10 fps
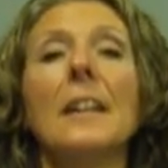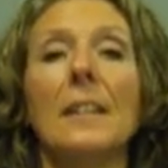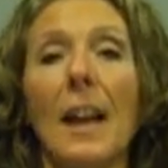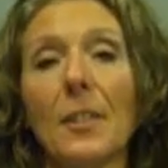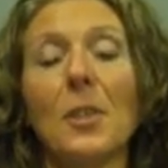
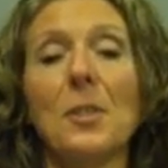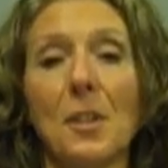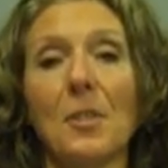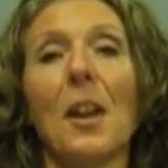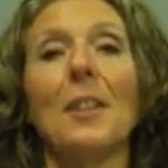lactose
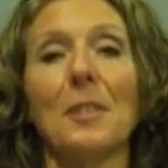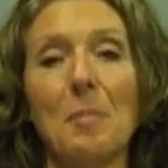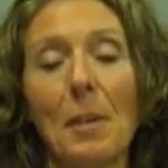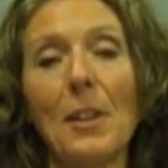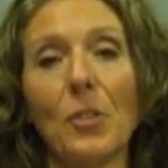
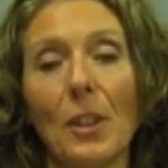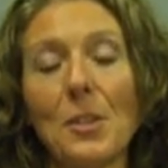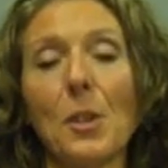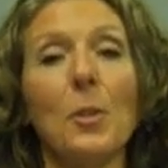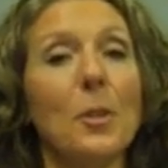intolerant
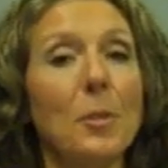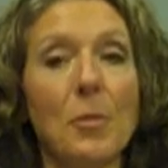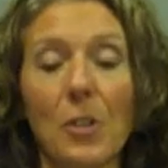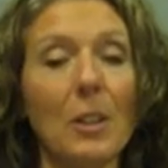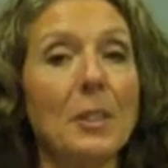patients who
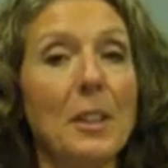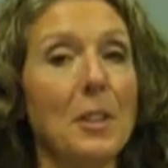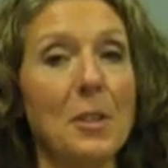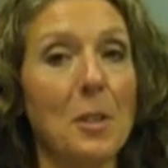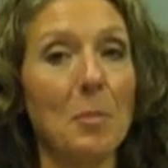generally
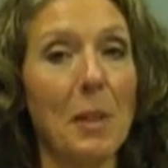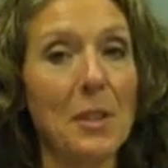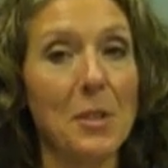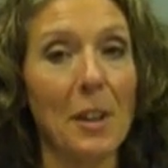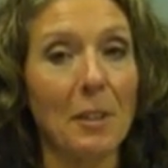consume
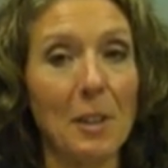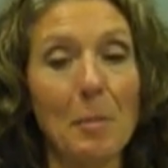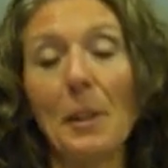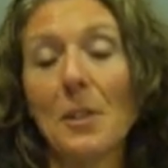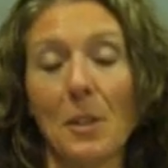less dairy
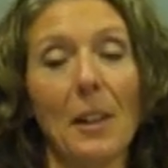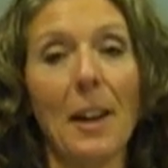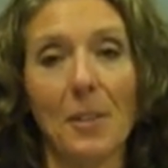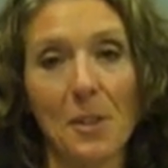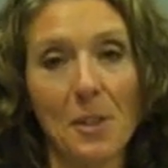because they're
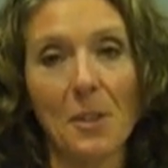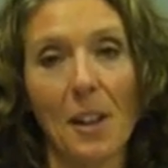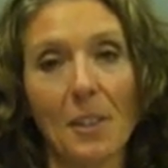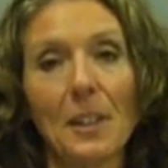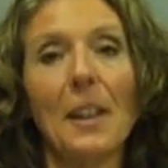lactose
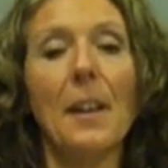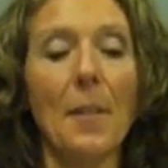intolerant